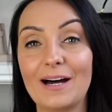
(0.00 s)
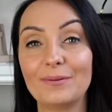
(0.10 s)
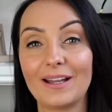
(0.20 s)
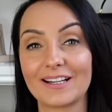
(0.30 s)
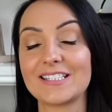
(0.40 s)
Now,
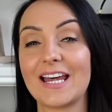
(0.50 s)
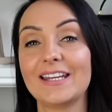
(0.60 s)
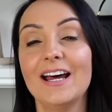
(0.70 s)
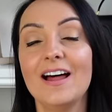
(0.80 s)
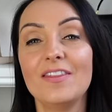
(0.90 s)
like I said,
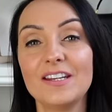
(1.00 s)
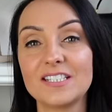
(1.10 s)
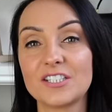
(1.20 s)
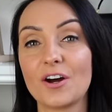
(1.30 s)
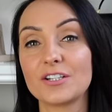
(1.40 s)
this
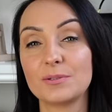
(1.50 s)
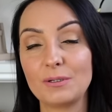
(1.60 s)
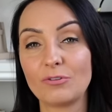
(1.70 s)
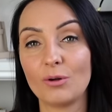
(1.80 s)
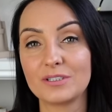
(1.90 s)
started to
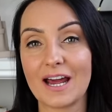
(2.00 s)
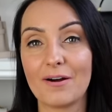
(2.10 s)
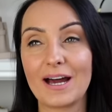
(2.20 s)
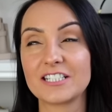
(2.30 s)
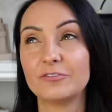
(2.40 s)
be rolled
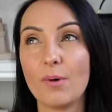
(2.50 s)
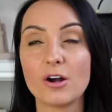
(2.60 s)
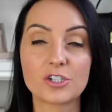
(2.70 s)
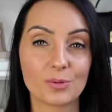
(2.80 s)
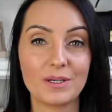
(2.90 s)
out as of
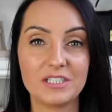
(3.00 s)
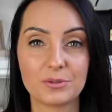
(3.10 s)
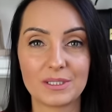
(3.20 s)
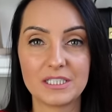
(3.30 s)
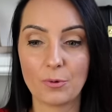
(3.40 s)
March
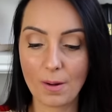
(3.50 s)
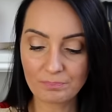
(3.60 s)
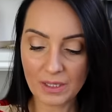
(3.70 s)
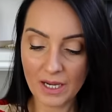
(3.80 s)
2021.